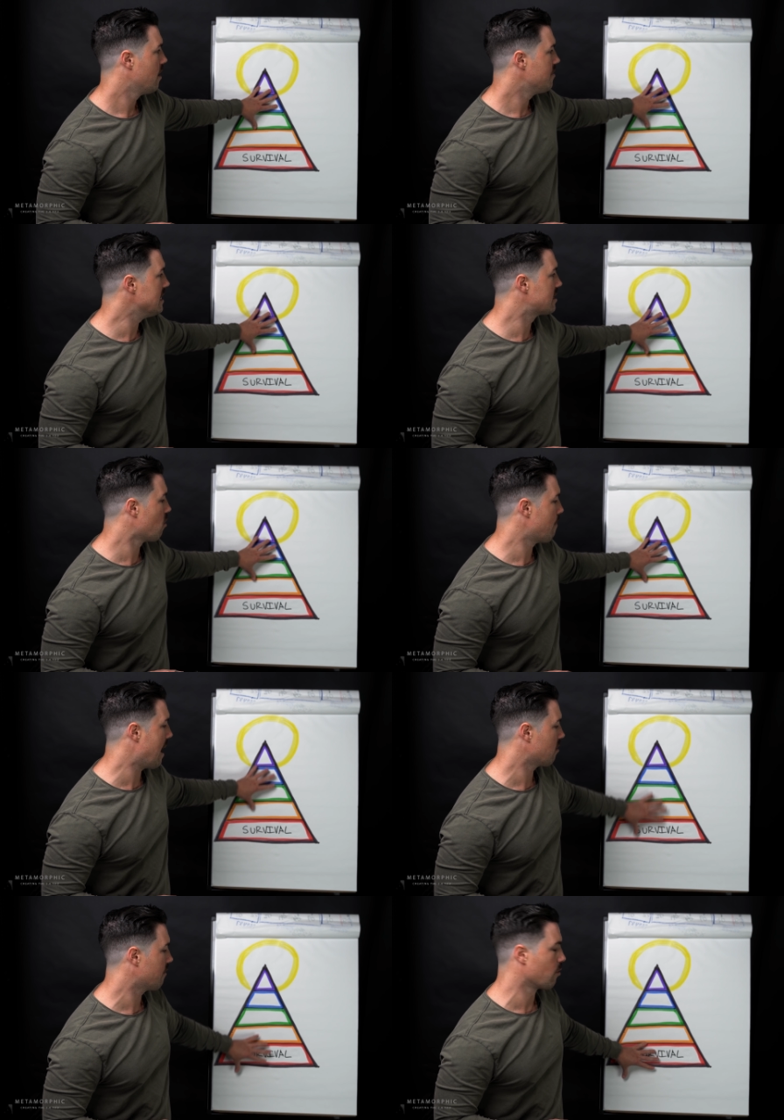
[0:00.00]
These don't
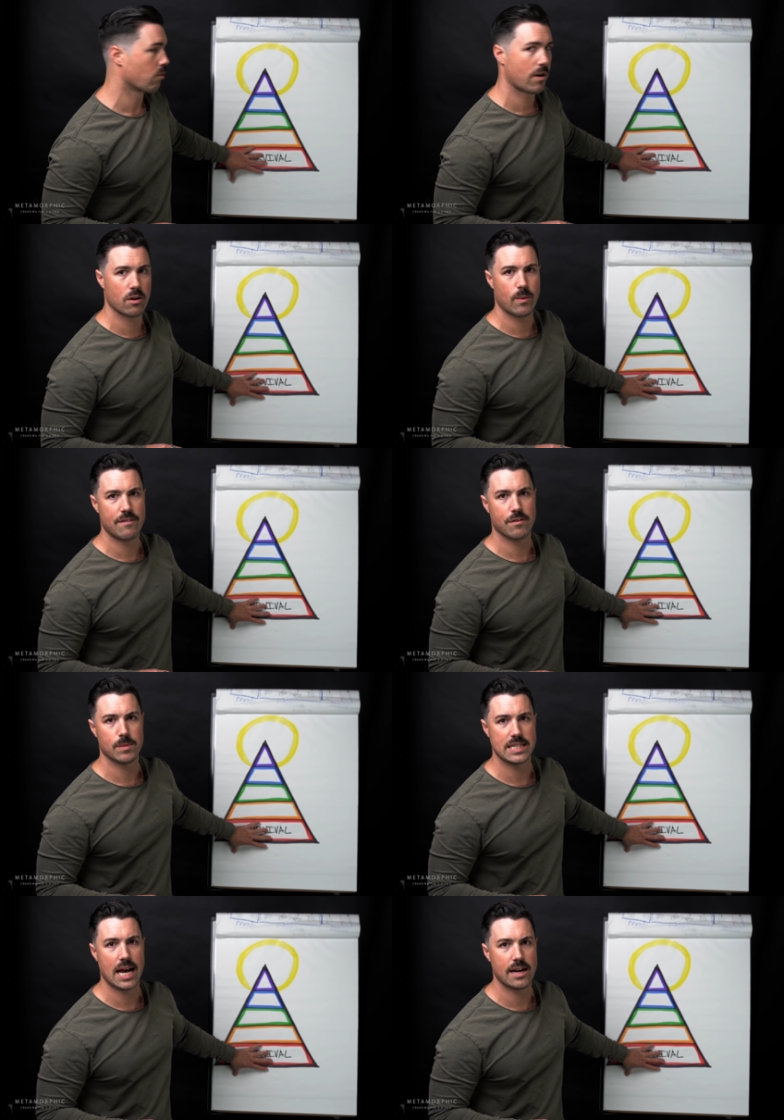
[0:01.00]
matter if we're running away from
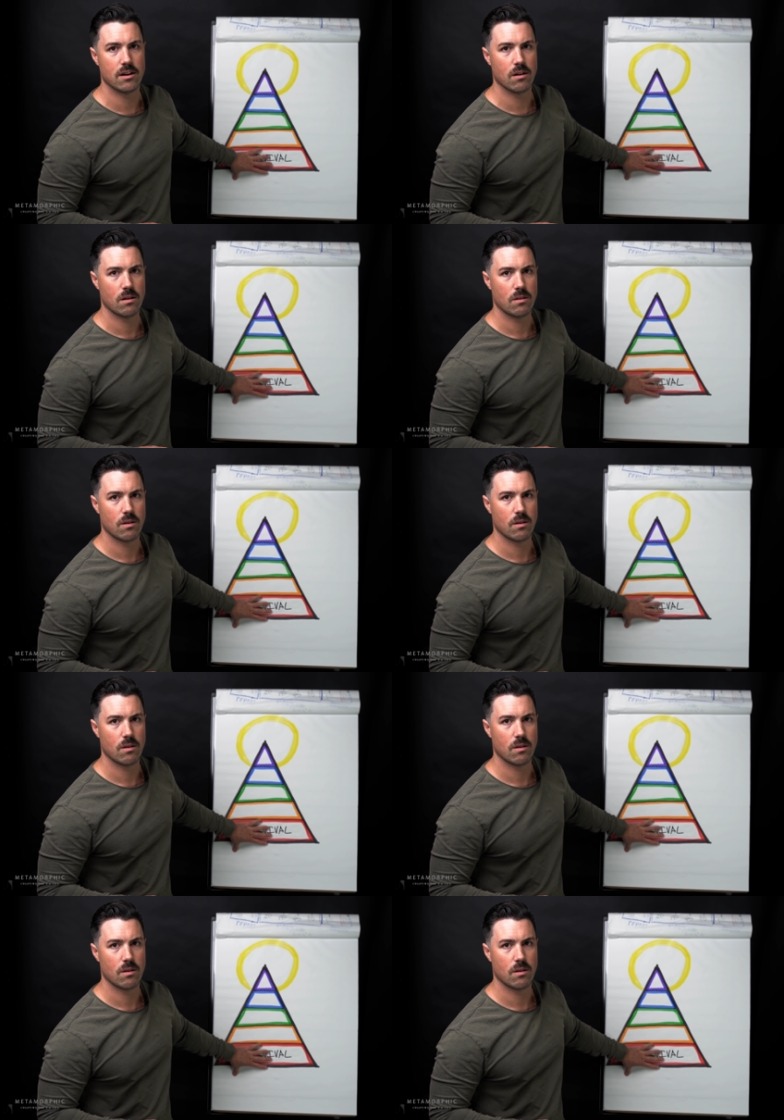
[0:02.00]
a tiger